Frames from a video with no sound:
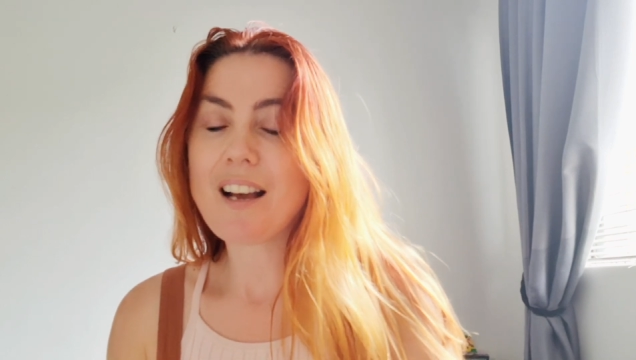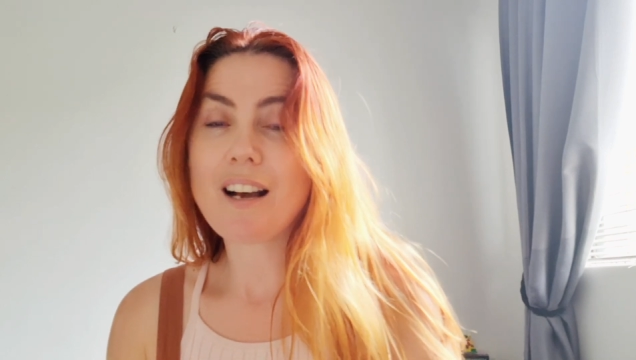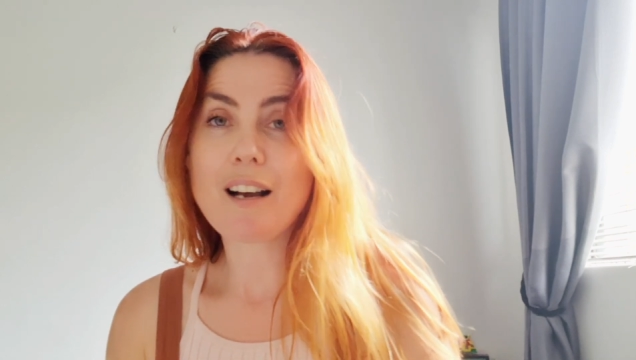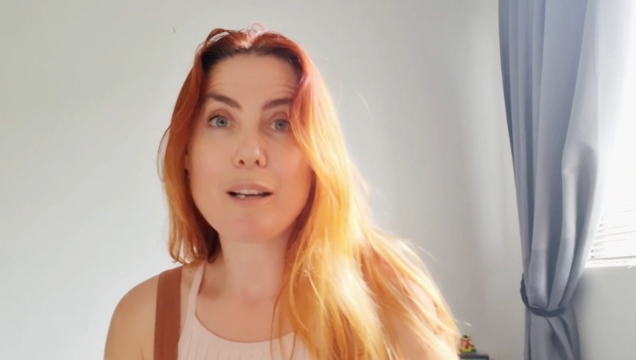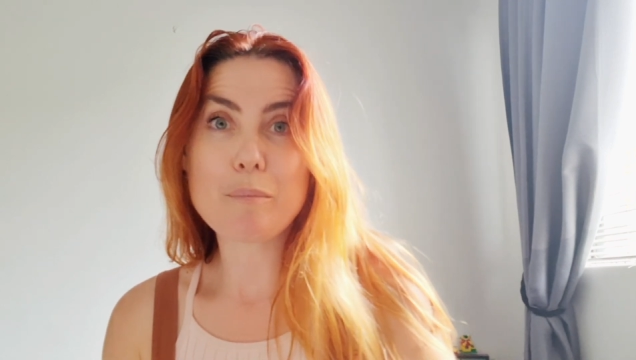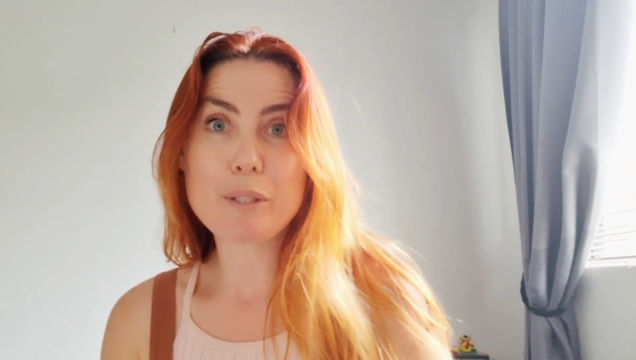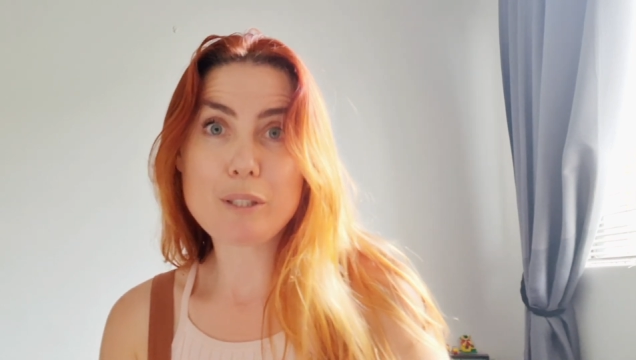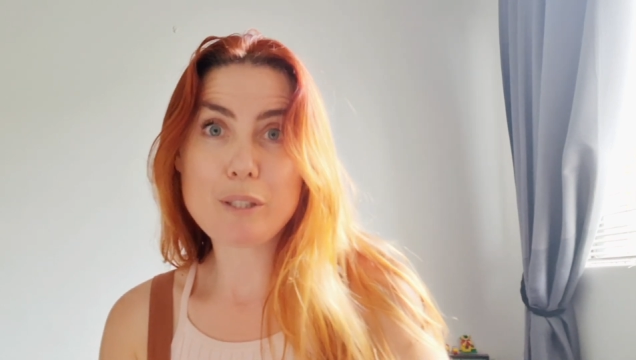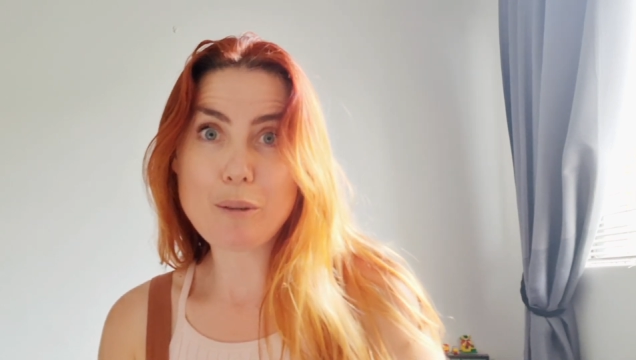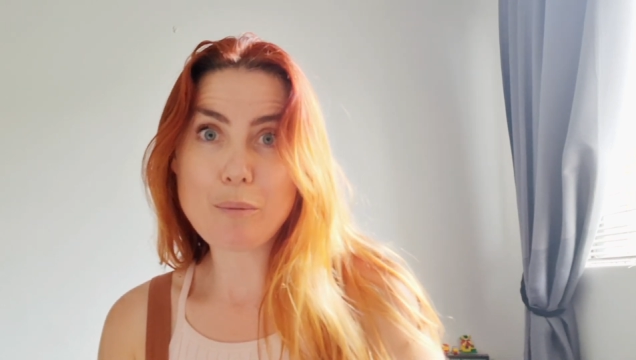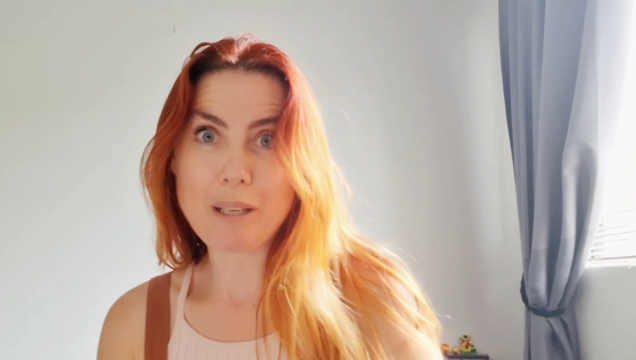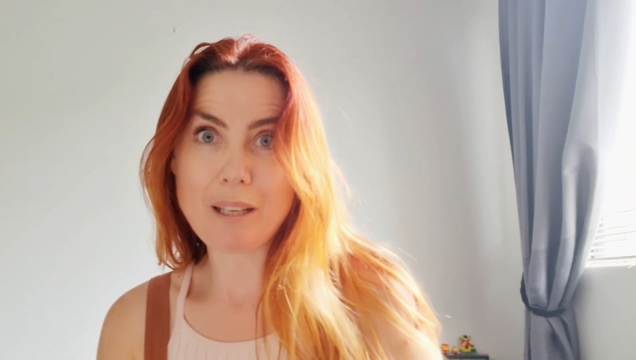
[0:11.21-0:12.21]
I am
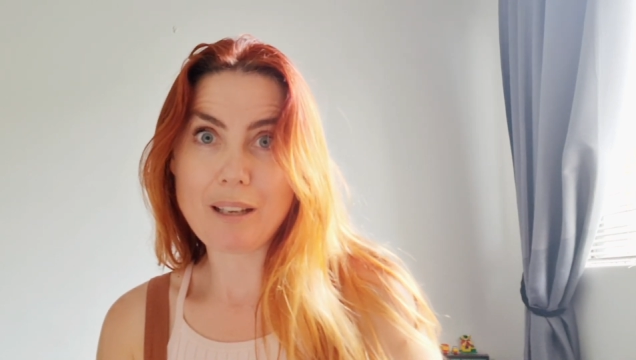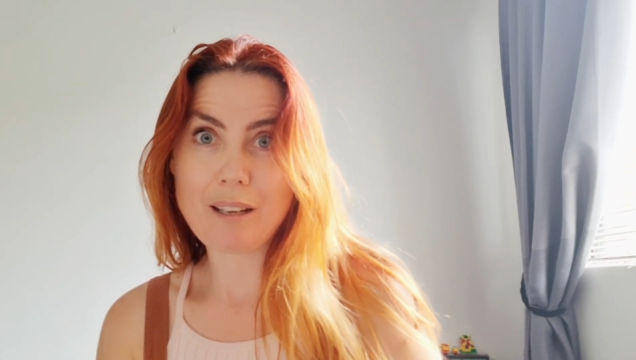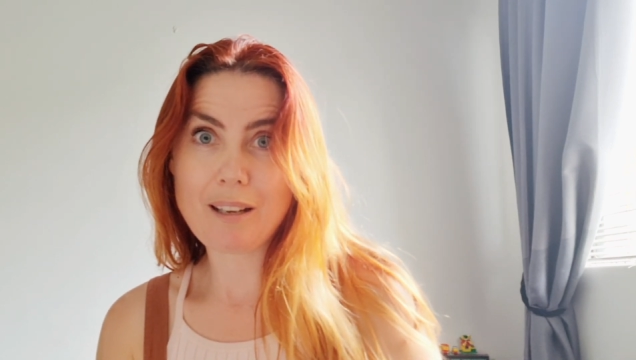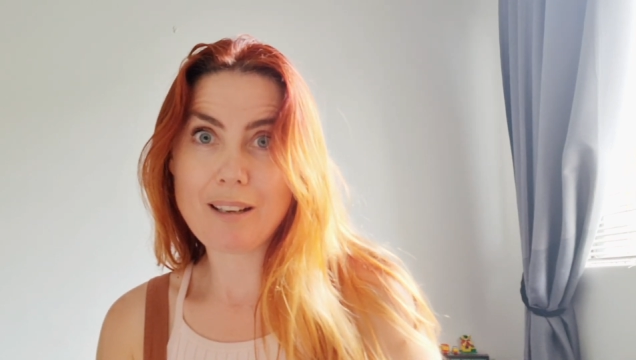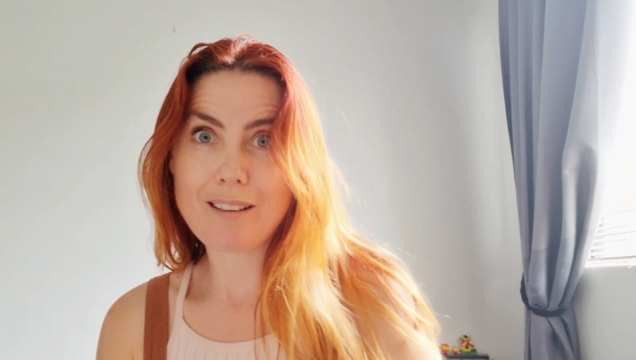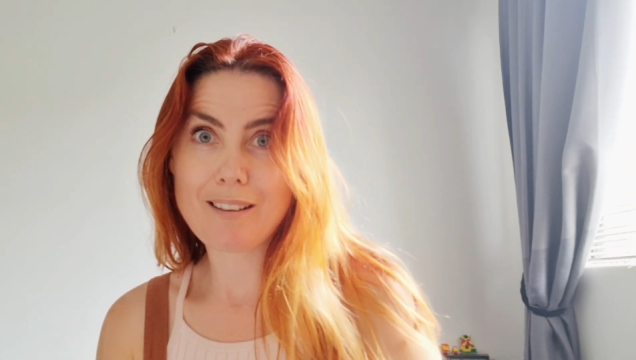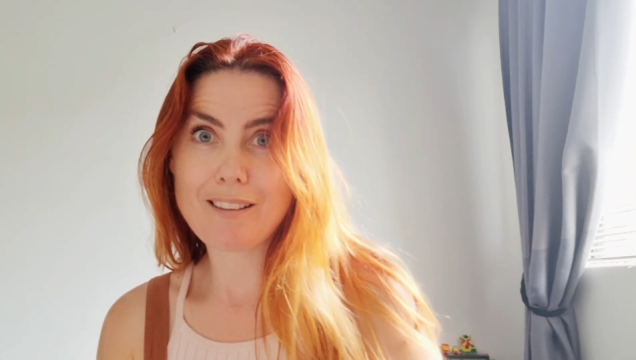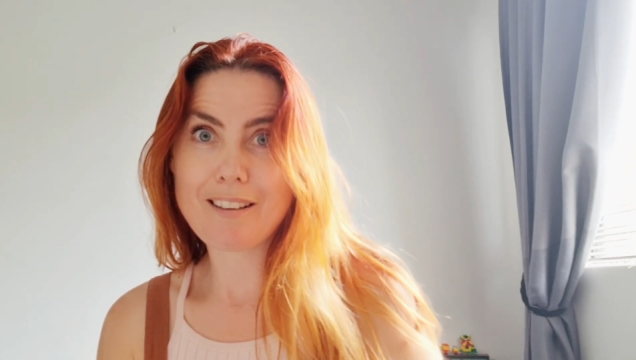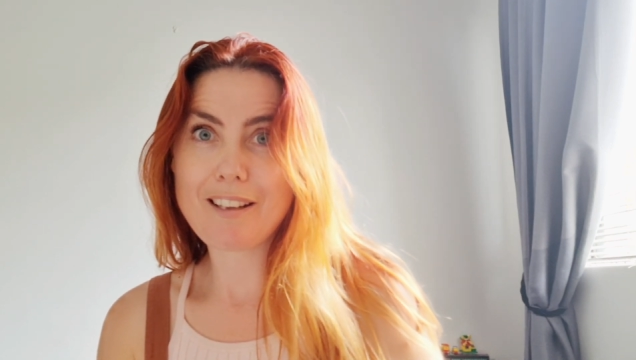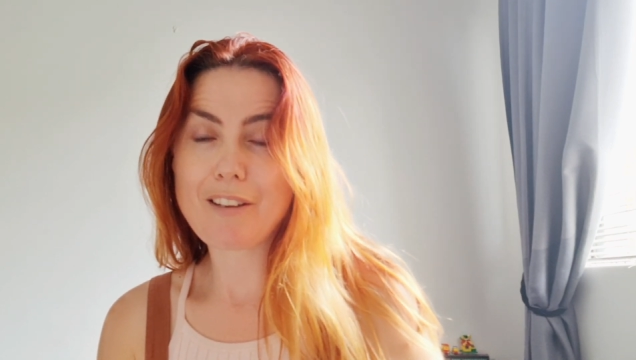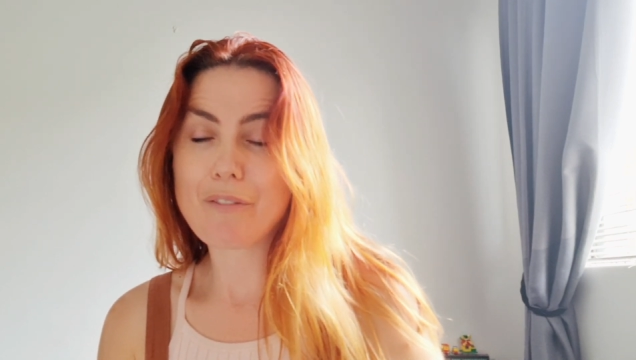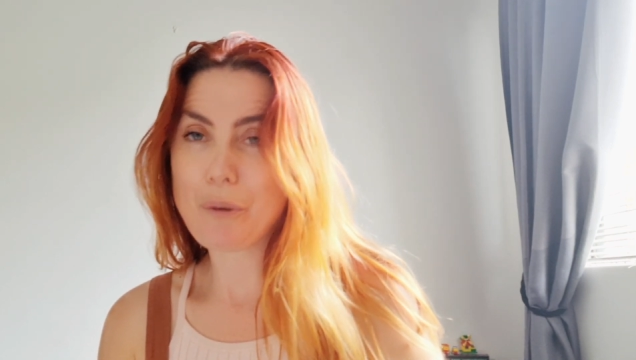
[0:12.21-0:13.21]
assuming, if you're